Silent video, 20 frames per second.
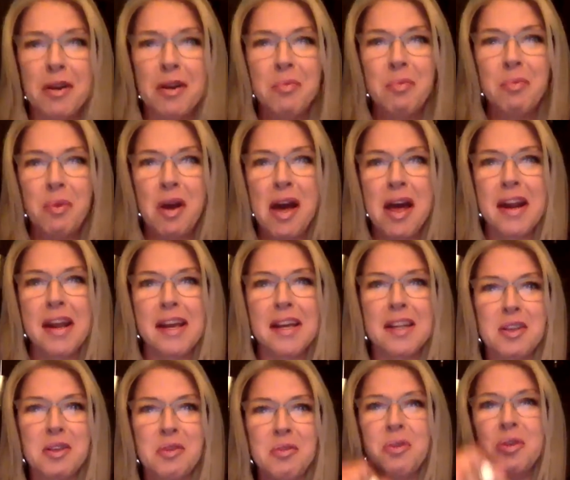the
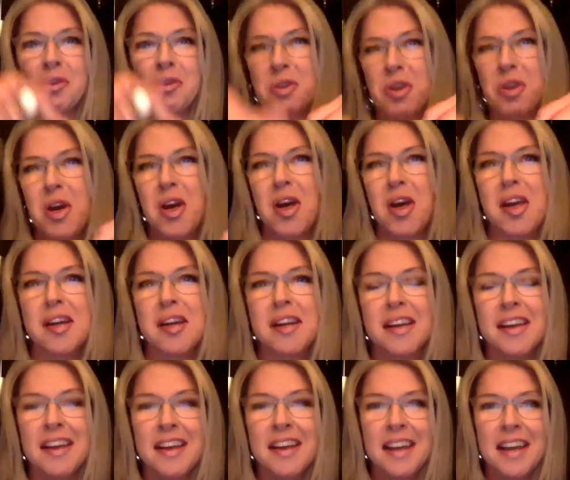product, you looked good,
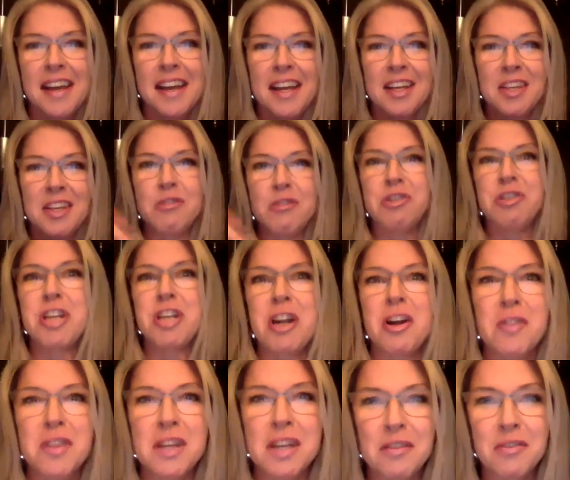you
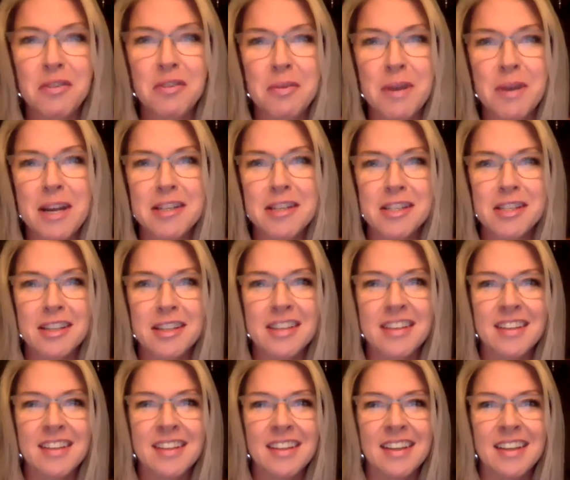shared the
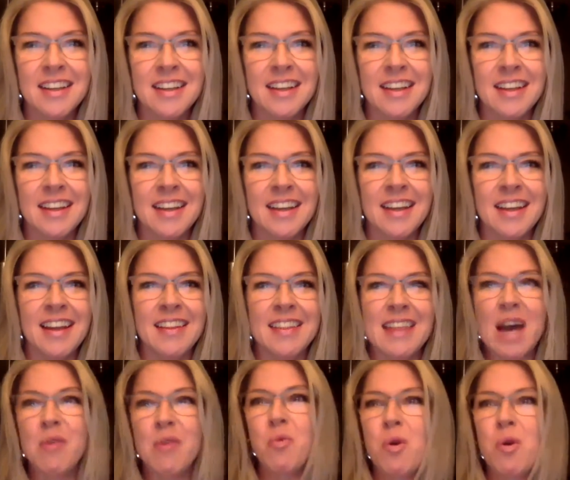information.
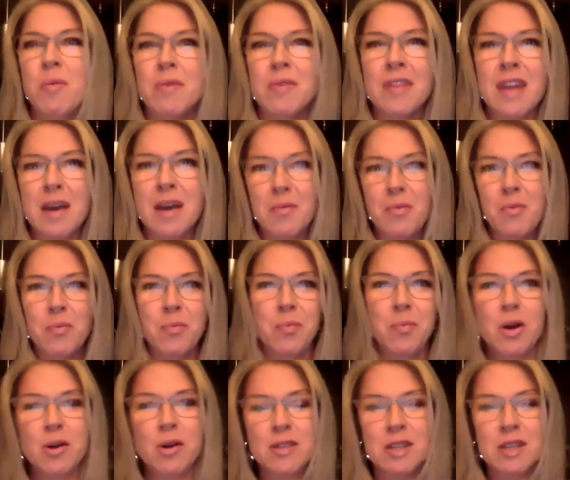That
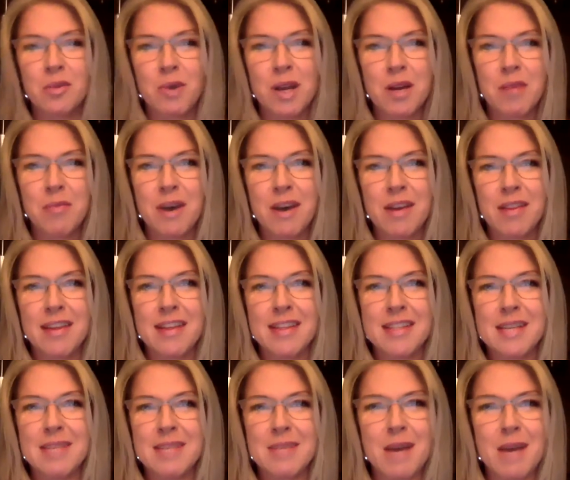person went and bought that
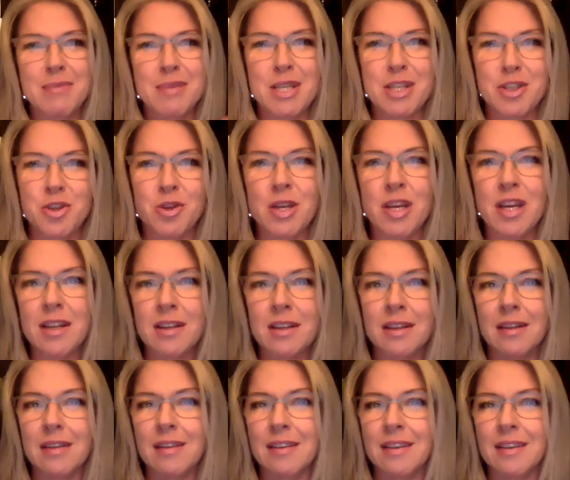same top. Did you get
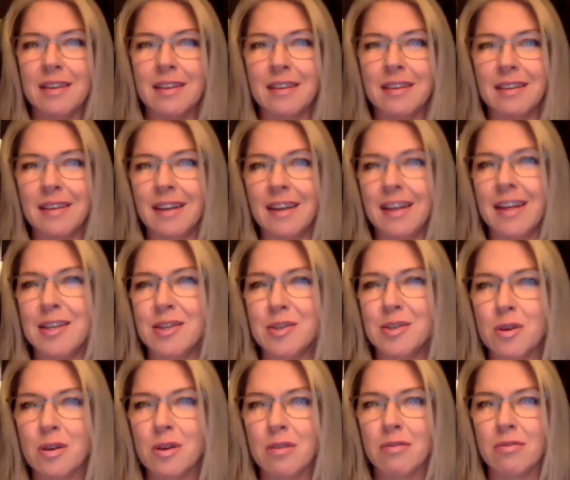any
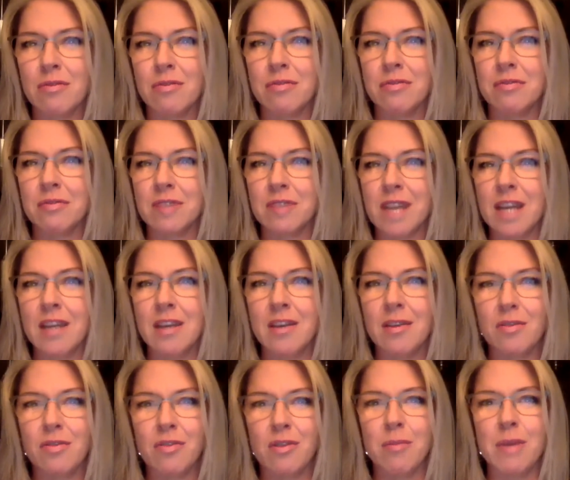sort of thank
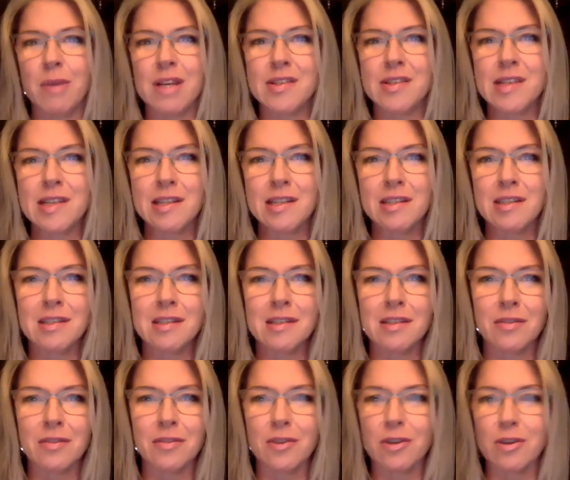you from Macy's
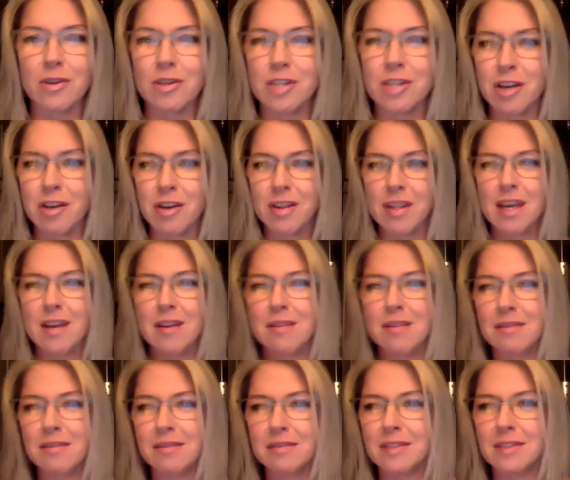for sharing that
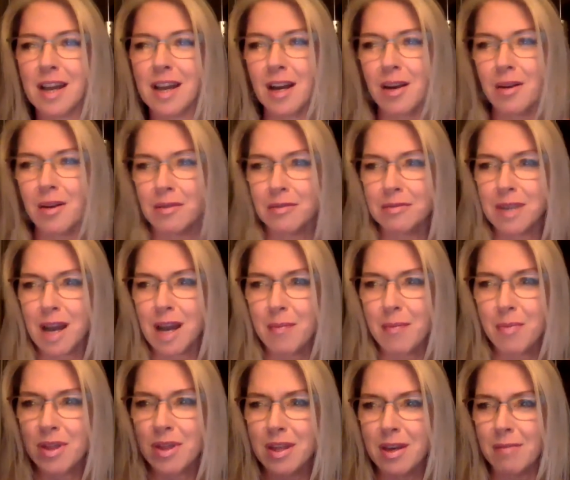top with them?